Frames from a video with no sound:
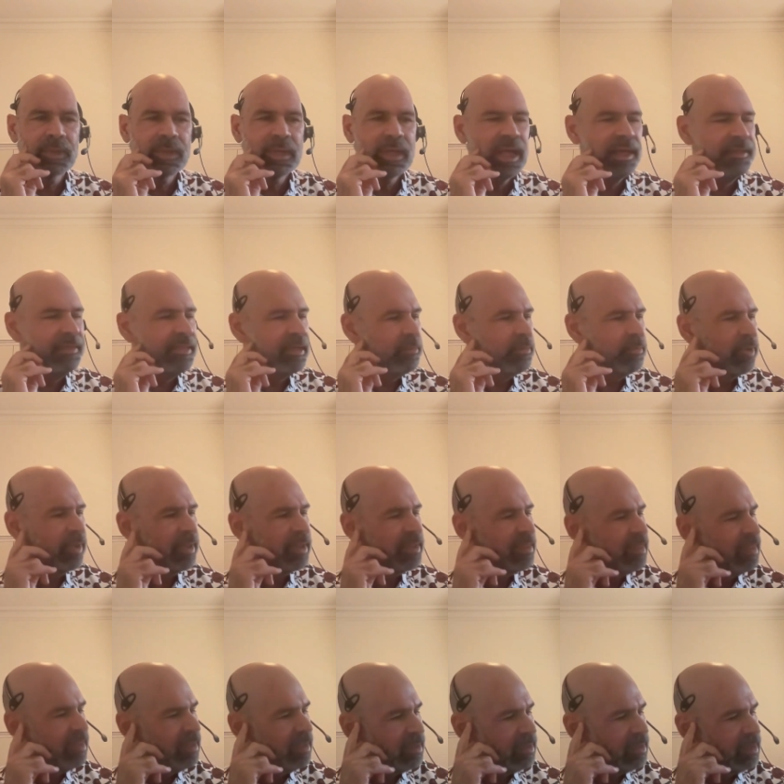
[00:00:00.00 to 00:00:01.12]
I think probably
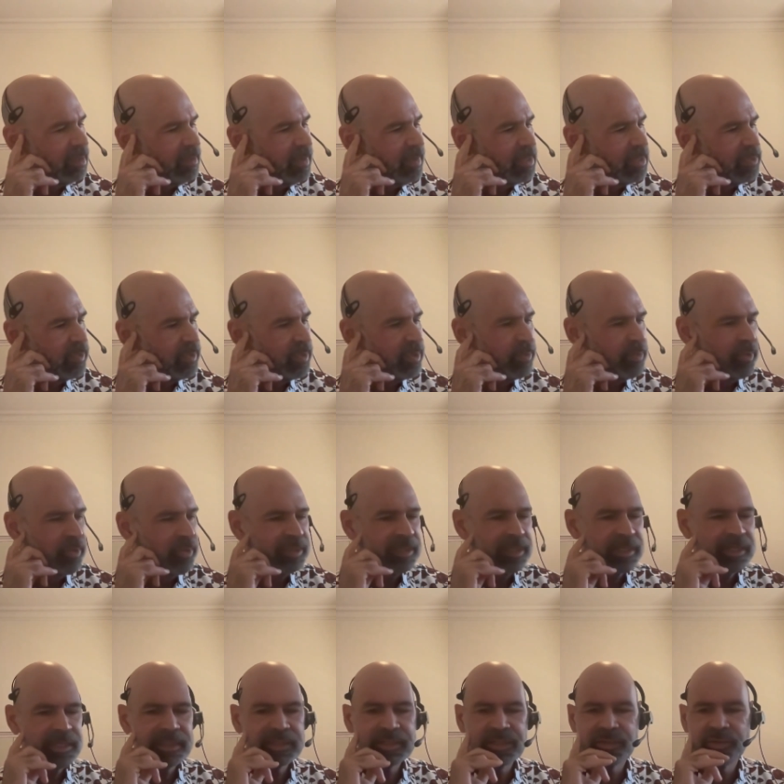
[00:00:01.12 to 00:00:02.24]
the best way to approach
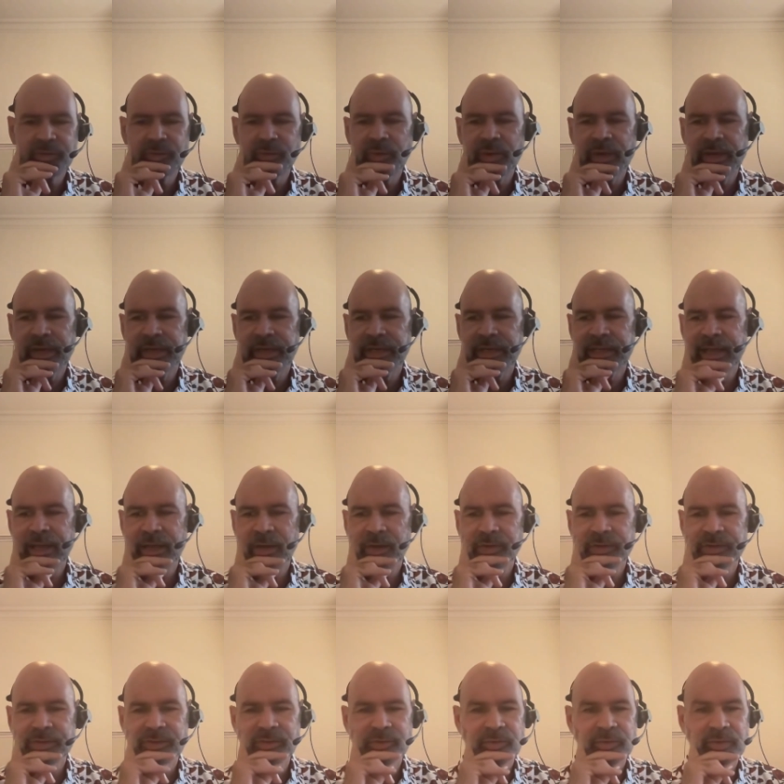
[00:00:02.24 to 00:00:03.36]
it is to write
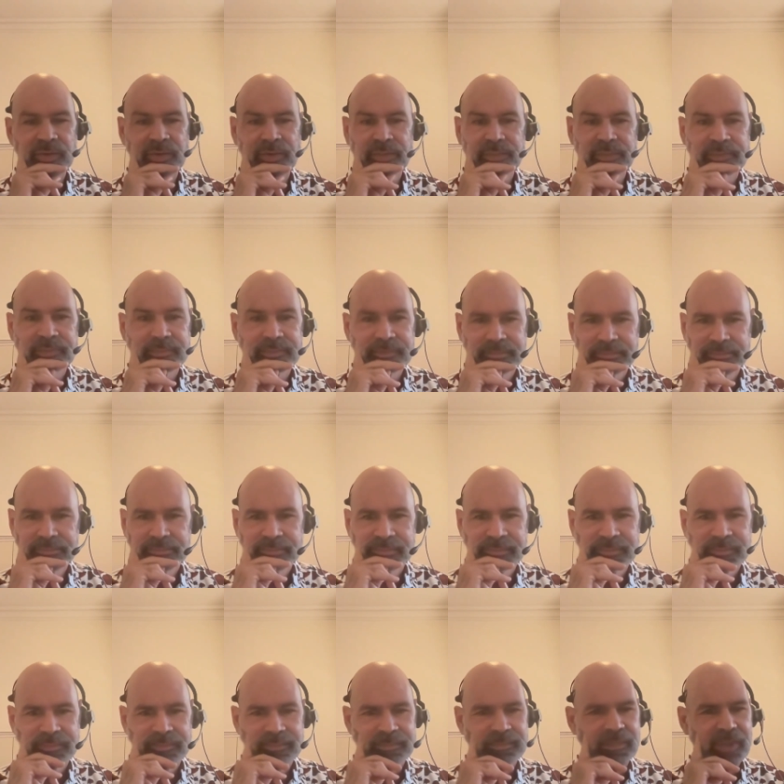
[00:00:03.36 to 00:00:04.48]
out your
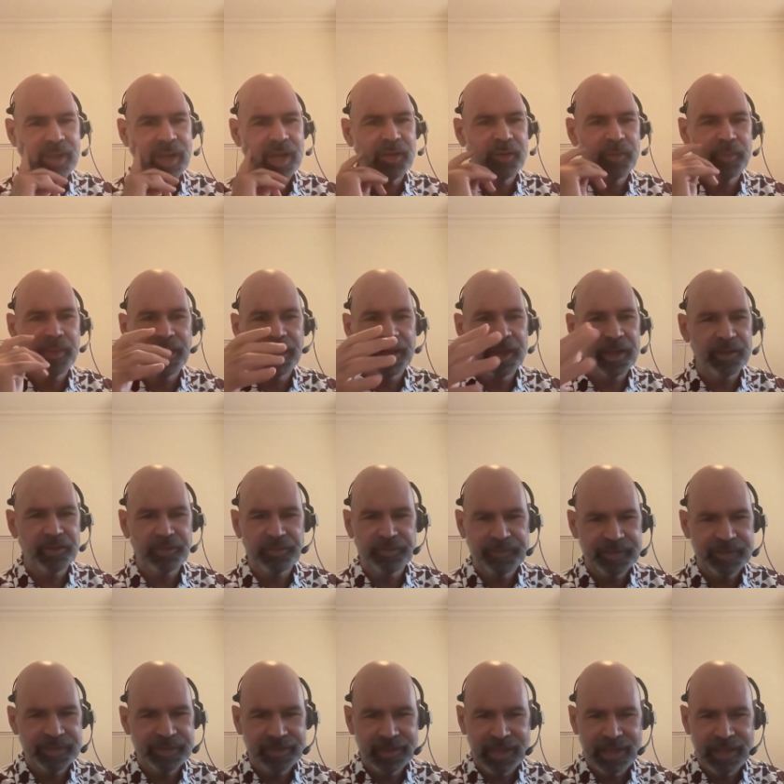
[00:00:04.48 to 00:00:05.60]

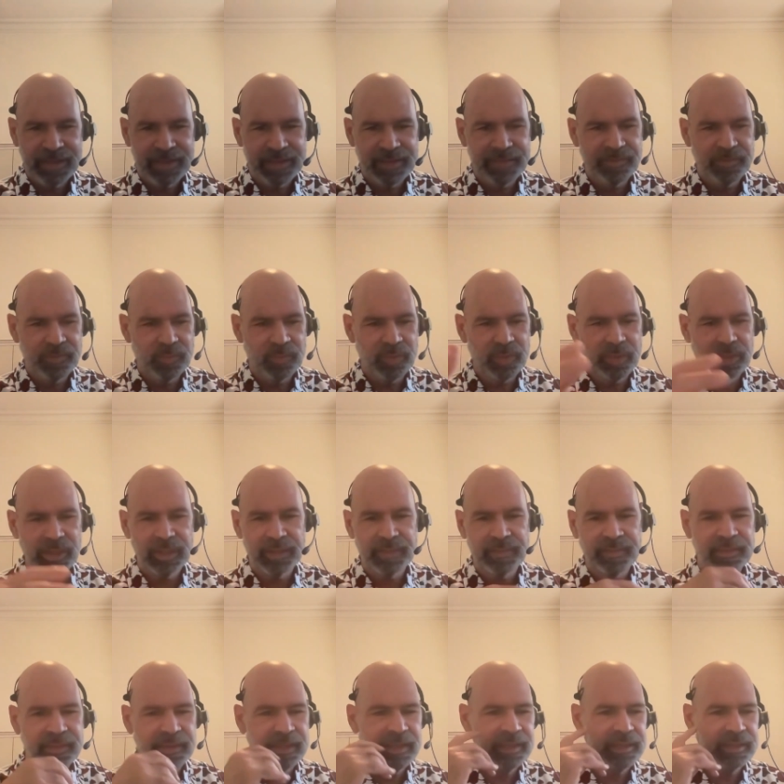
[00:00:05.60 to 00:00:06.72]
autobiography, if you will,
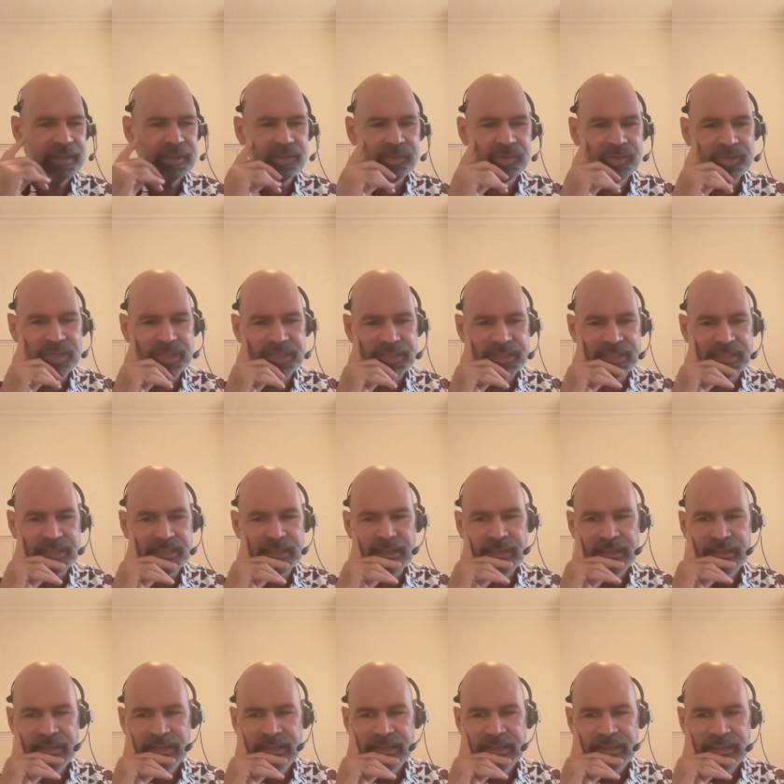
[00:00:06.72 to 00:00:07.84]
and then just
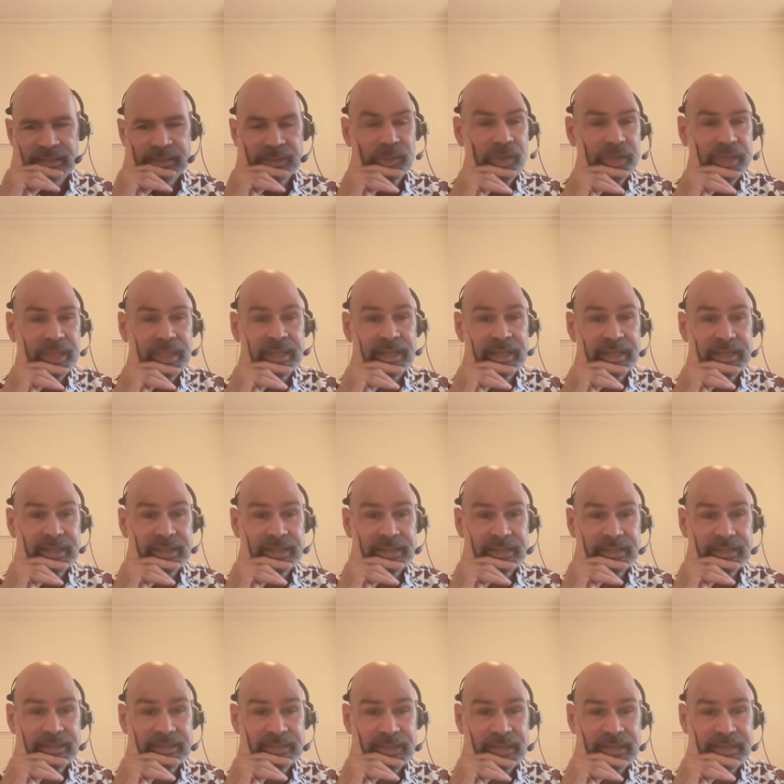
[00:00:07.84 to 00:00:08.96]
look at
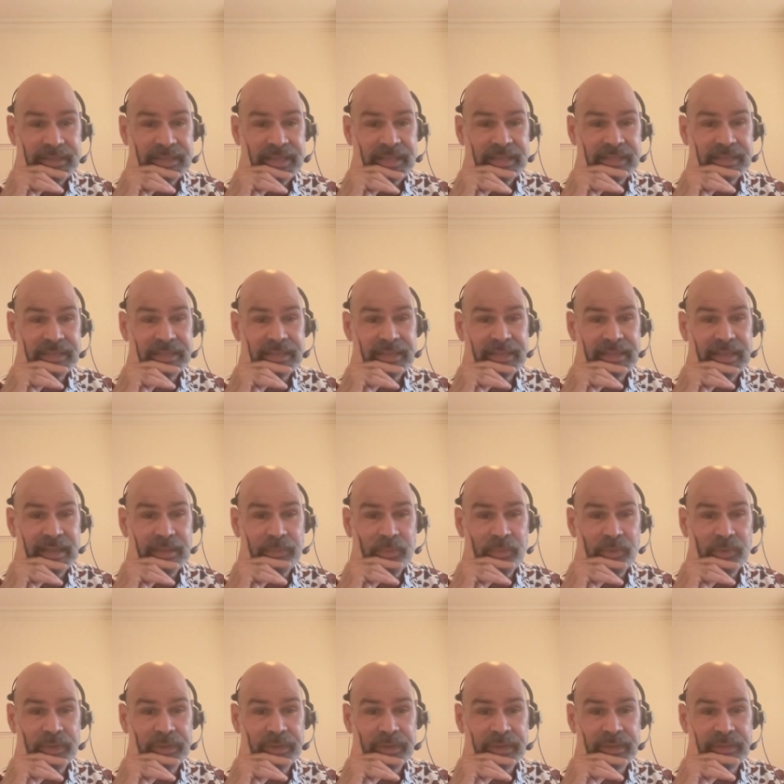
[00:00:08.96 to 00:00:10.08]
it, assess it at that
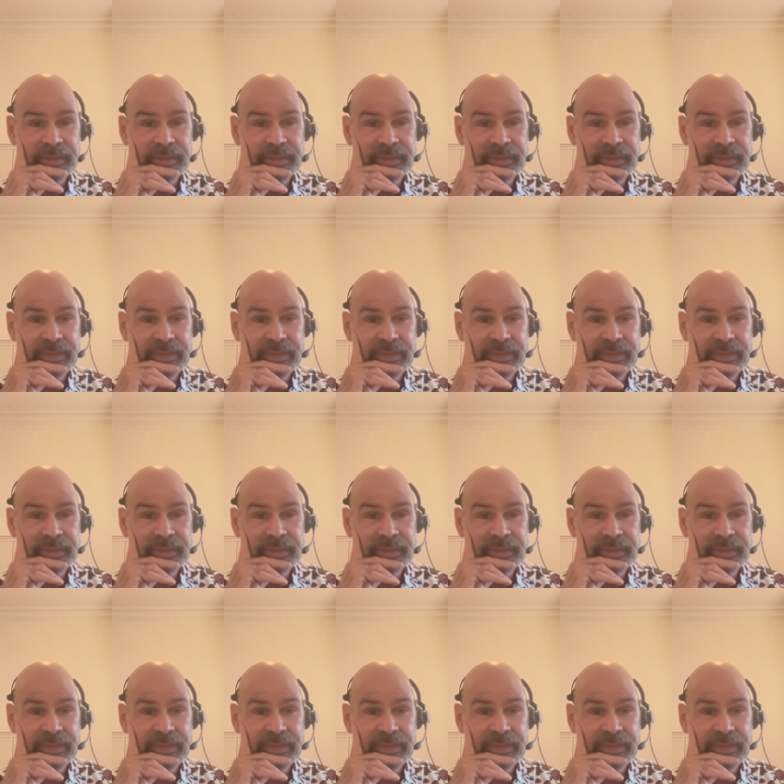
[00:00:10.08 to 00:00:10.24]
point, and